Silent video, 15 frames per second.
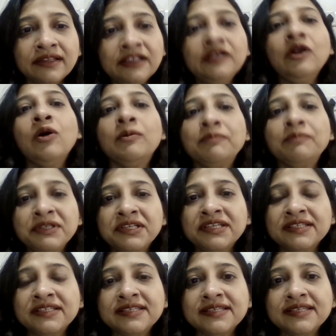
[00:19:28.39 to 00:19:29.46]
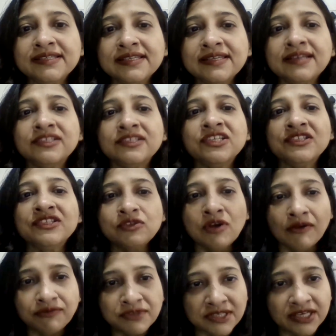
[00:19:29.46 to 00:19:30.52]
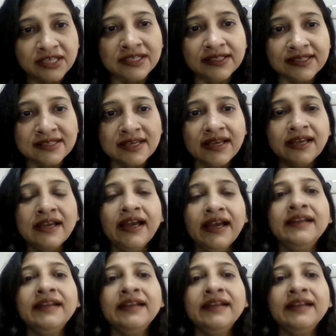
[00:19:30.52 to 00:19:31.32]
other competencies such as soft skills